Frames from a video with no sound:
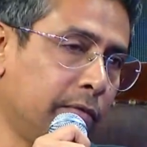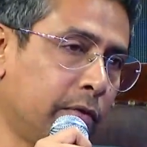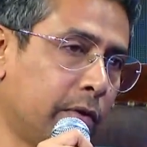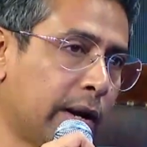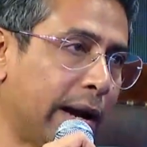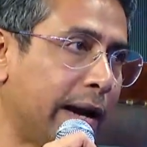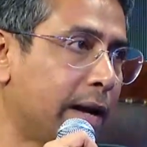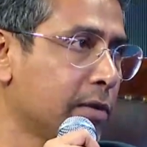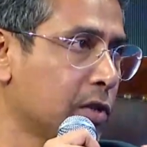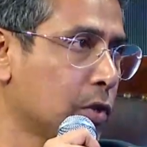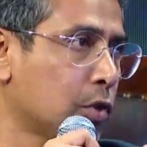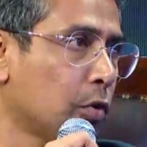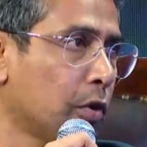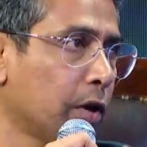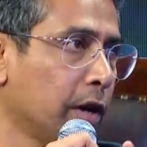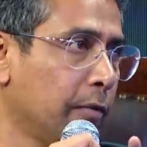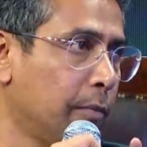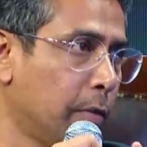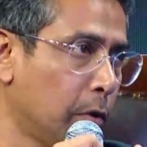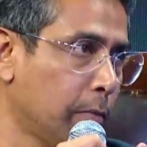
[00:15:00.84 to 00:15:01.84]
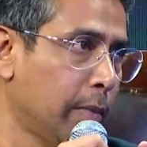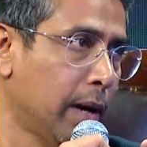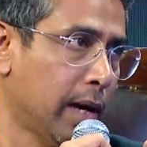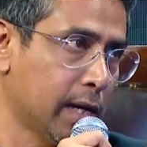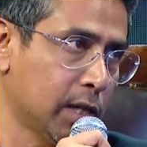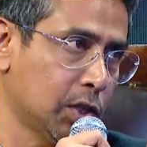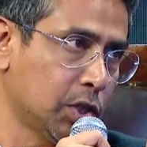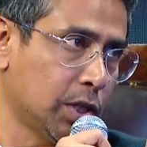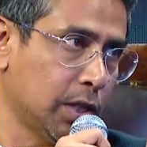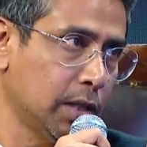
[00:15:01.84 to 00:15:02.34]
read a story about
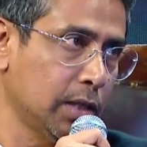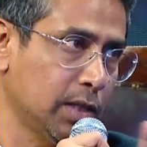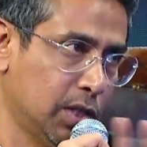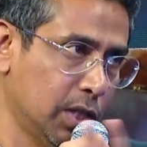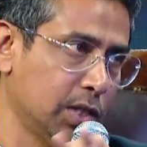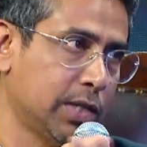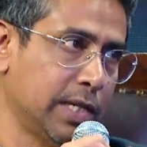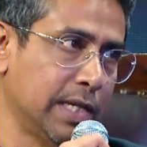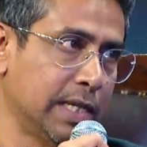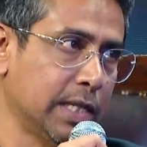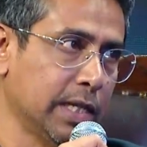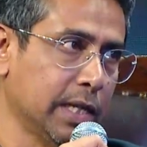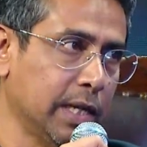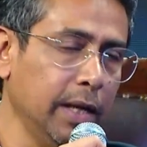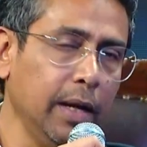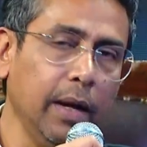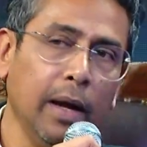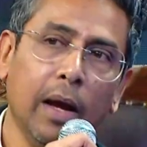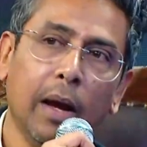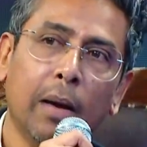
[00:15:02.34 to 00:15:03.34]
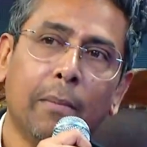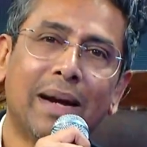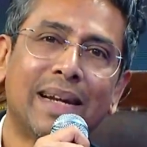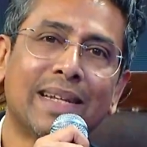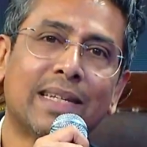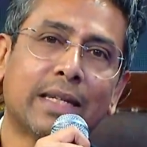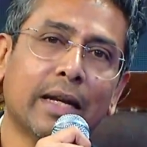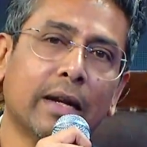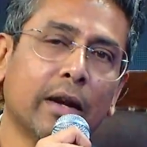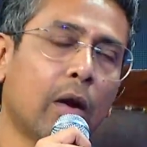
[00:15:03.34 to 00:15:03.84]
Maharashtra just recently, but
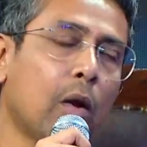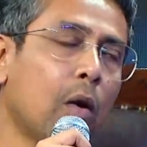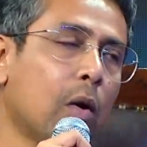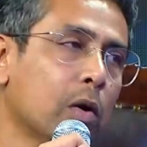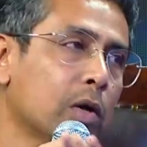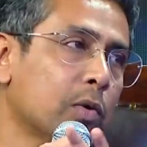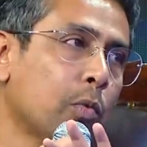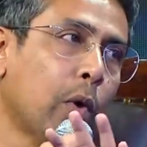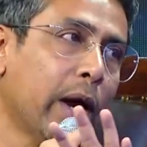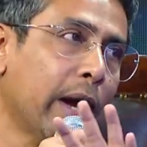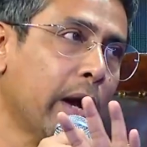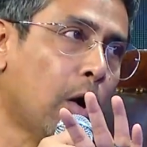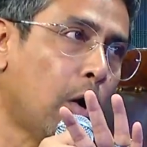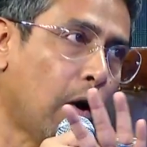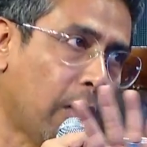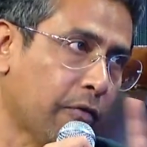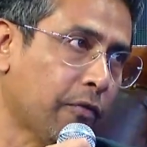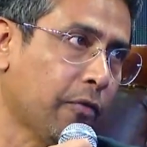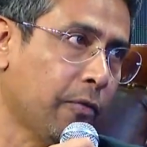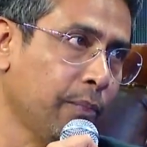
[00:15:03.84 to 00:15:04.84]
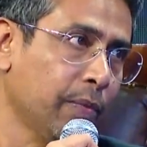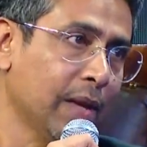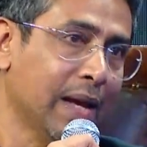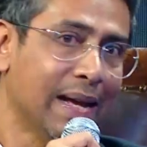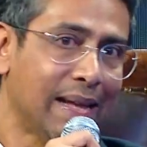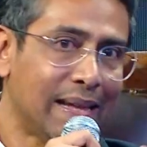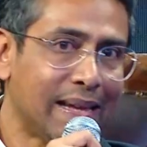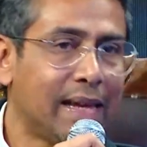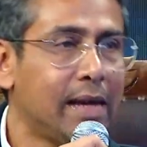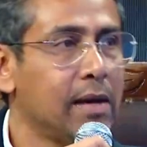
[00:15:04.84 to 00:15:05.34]
it's still a long way off.
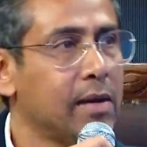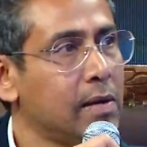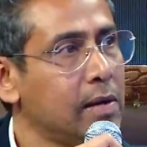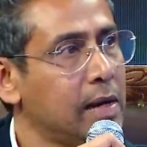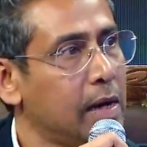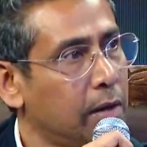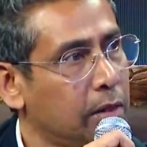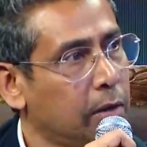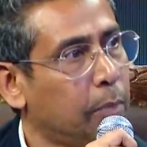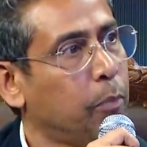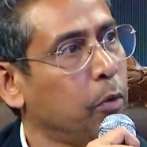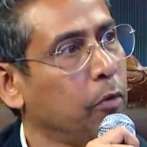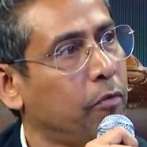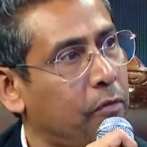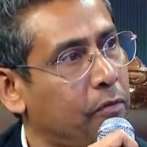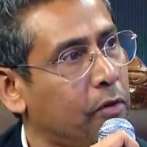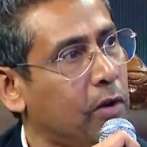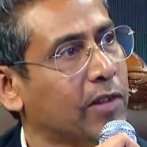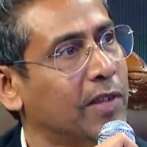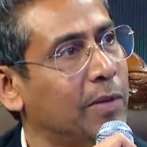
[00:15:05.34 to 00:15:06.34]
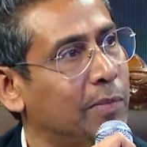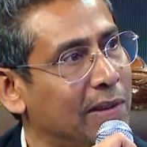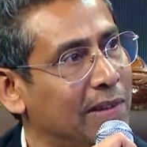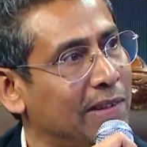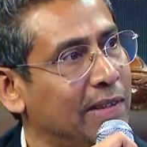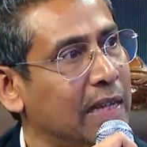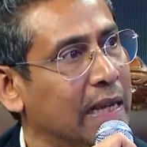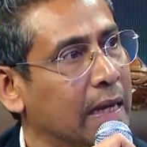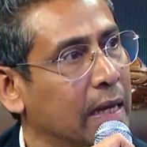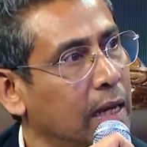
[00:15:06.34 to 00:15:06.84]
Here, the proof of concept
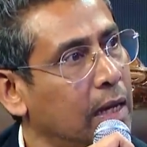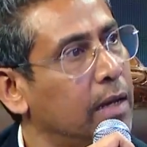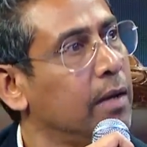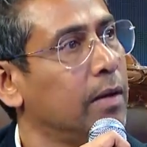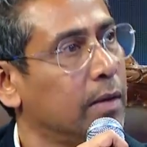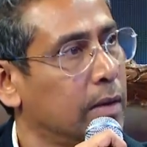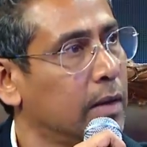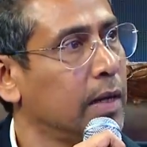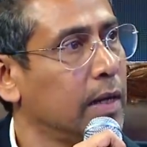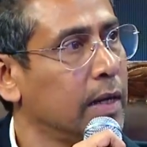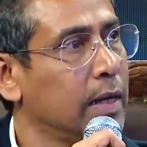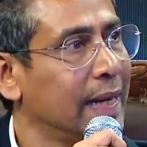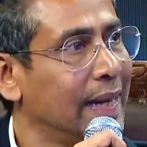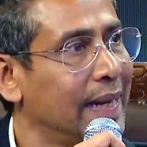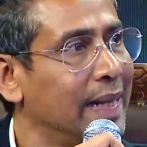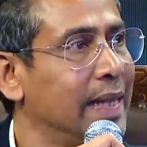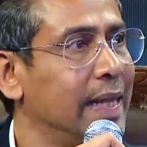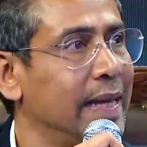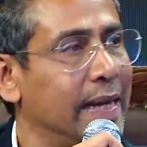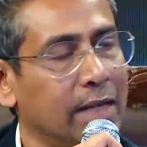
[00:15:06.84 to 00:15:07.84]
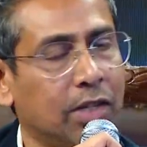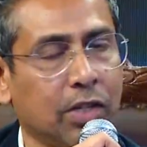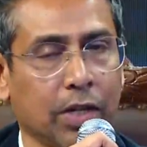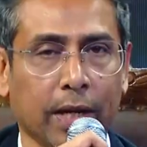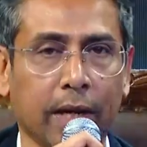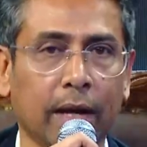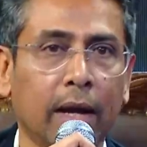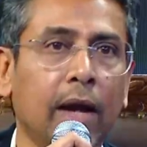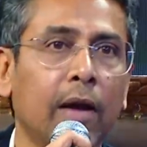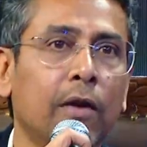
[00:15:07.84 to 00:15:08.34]
is here in the eating.
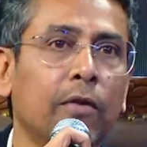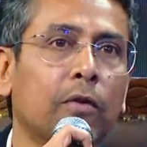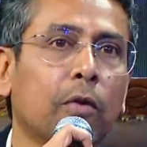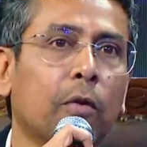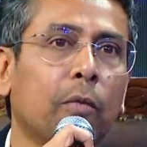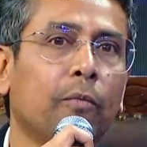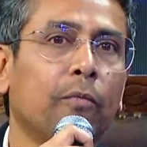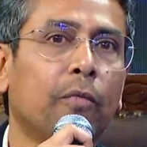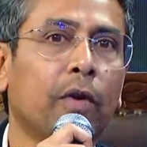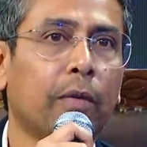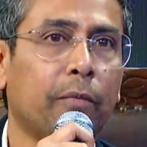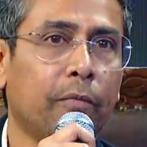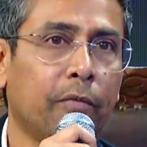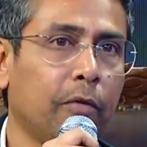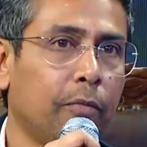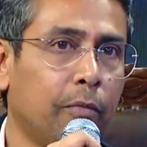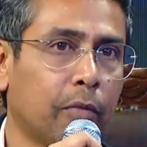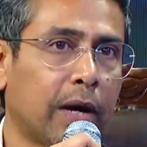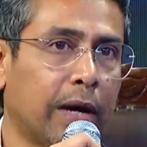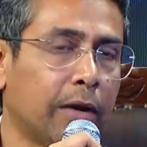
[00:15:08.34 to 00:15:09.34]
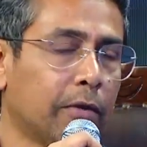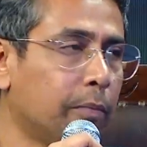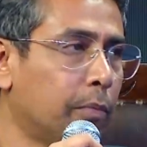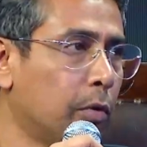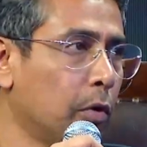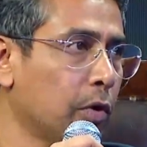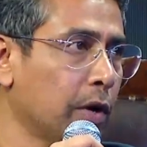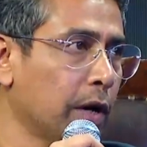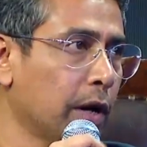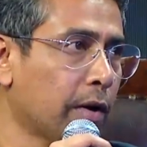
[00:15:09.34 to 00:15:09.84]
So we've kind of
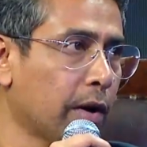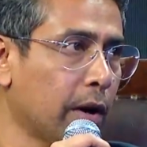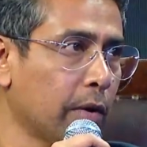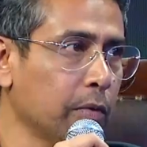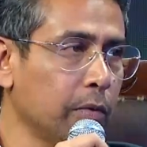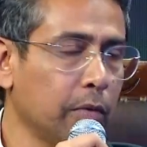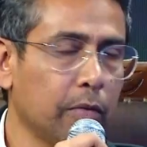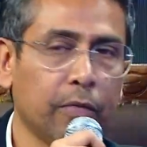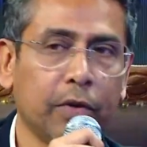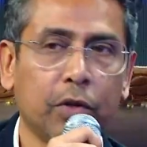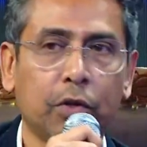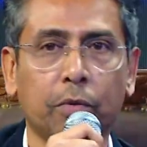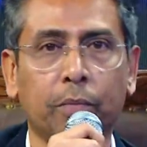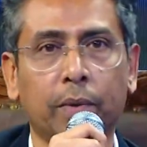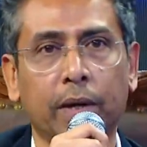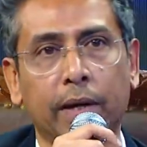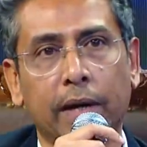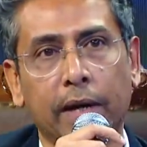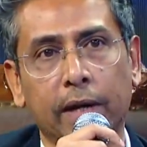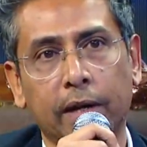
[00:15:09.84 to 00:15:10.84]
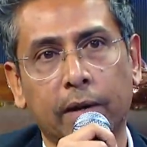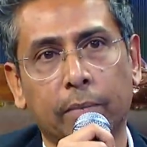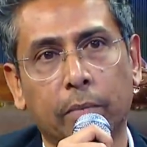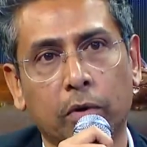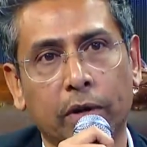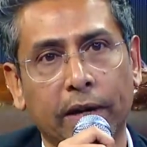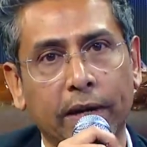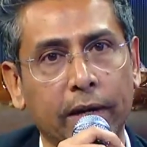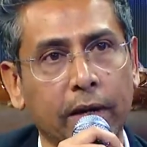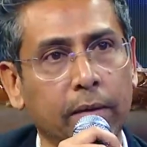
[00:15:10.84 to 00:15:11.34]
broken ground. We should be ready in
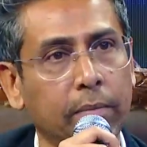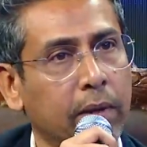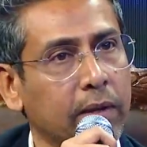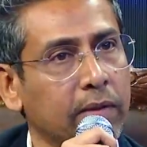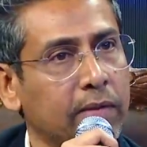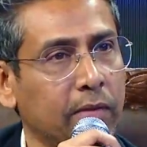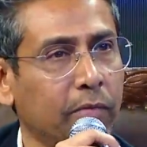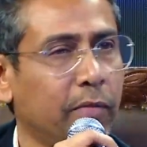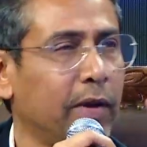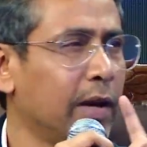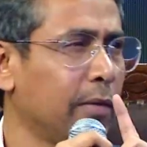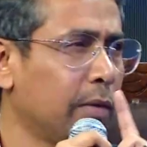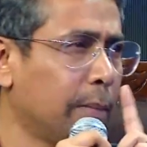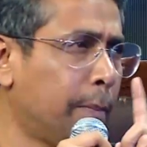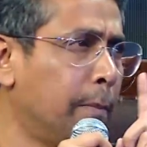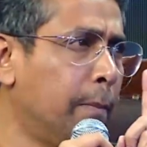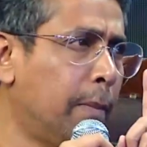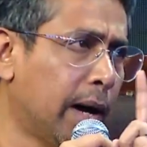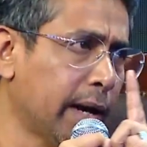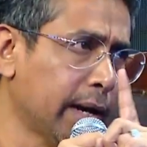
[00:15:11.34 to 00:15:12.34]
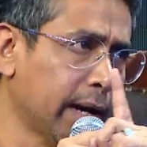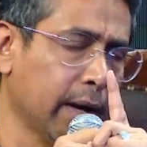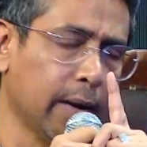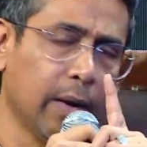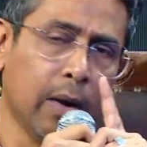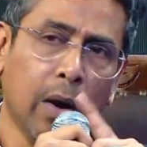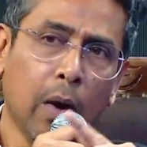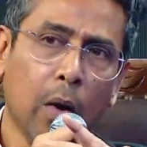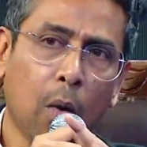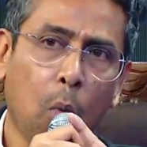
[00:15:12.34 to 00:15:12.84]
about 18 months and barring
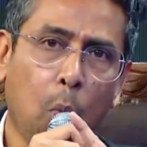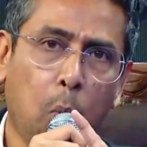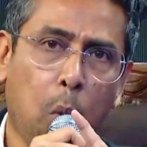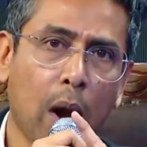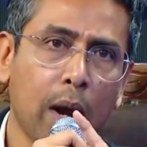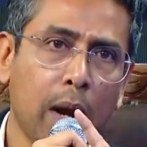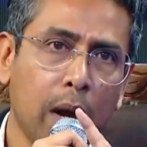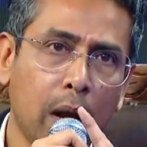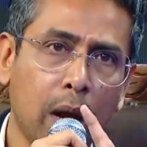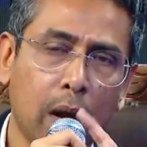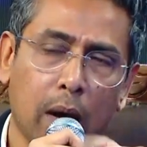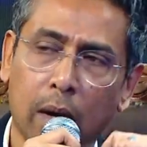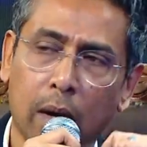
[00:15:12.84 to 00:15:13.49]
one